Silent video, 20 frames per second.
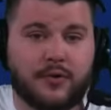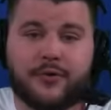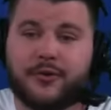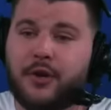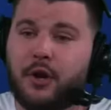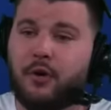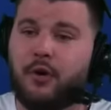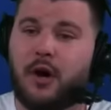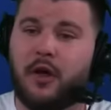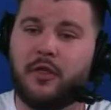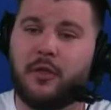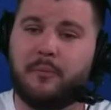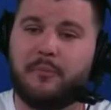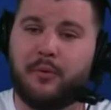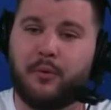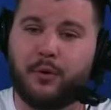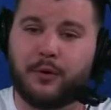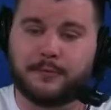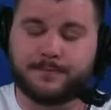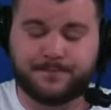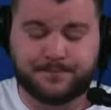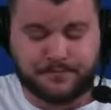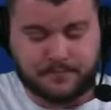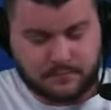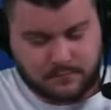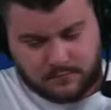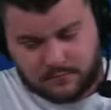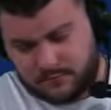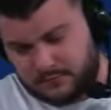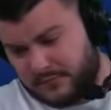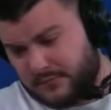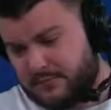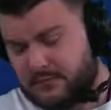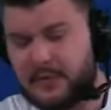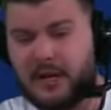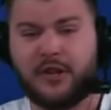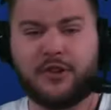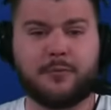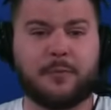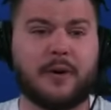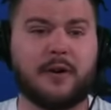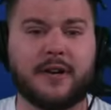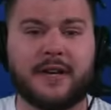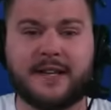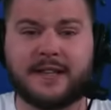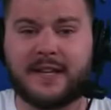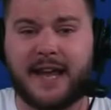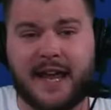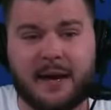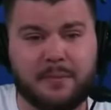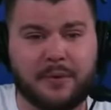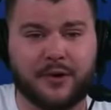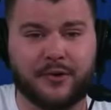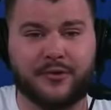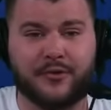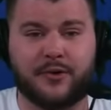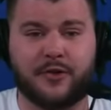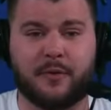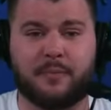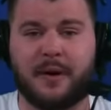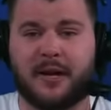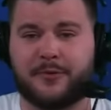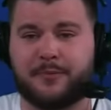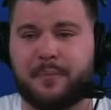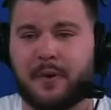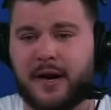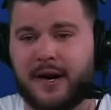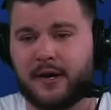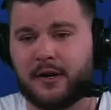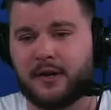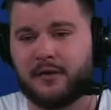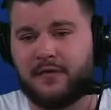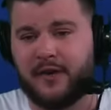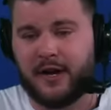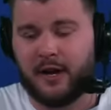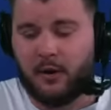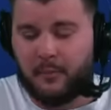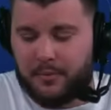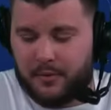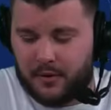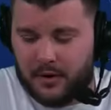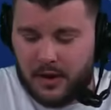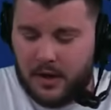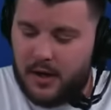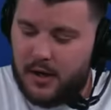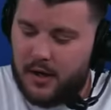still on the board? Is Malik Nabers the best player available?